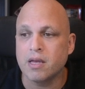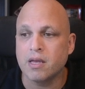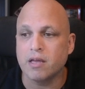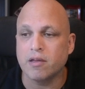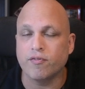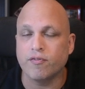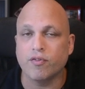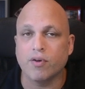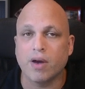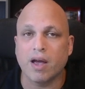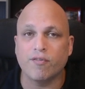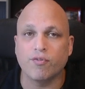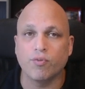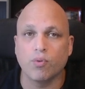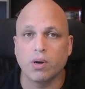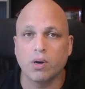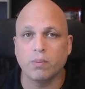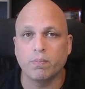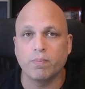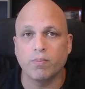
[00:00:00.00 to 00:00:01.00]
If you have
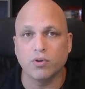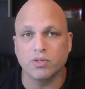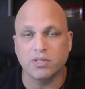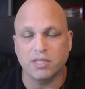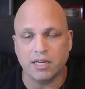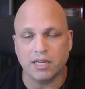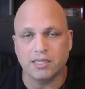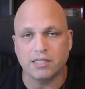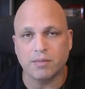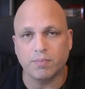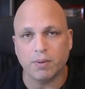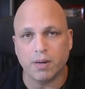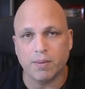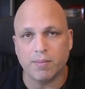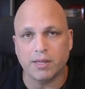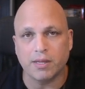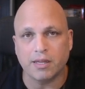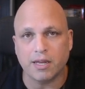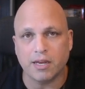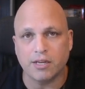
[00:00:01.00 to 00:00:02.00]
one POSIX
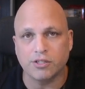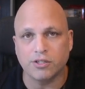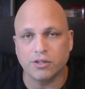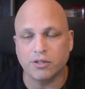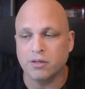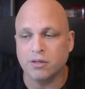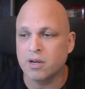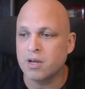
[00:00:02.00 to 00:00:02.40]
implementation,